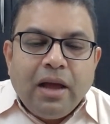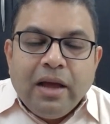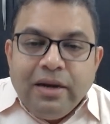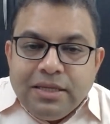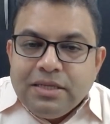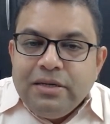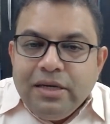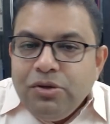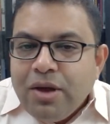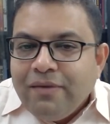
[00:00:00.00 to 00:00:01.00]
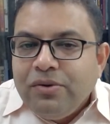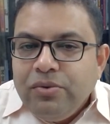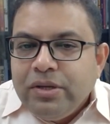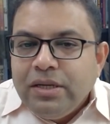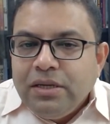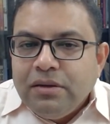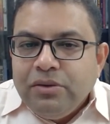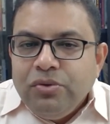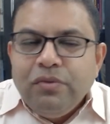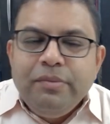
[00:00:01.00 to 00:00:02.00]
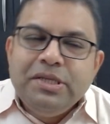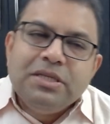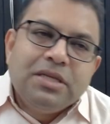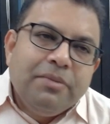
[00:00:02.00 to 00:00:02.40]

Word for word: Unless and until you have a routine, you will be just